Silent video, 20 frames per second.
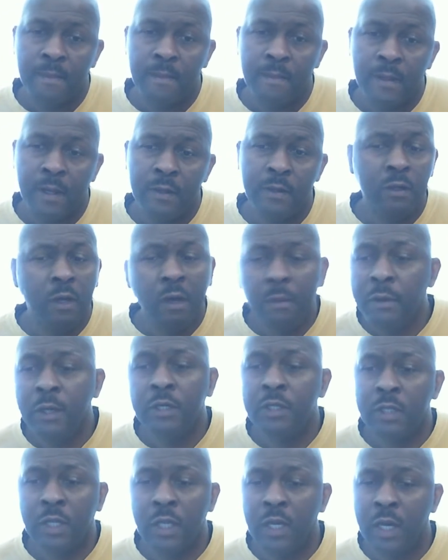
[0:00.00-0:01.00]
And
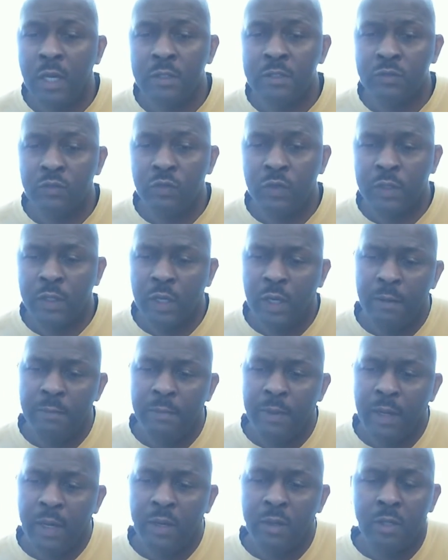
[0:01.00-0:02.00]
nobody cares will care
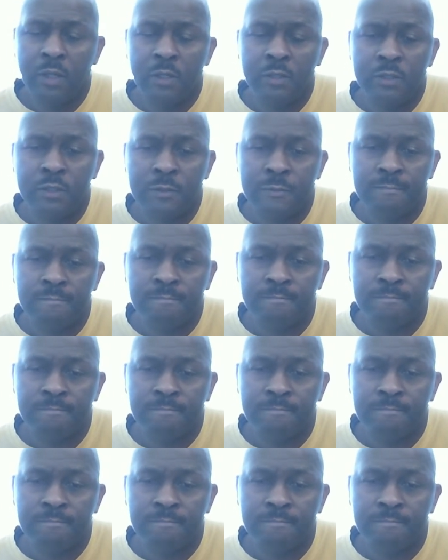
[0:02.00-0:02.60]
about us.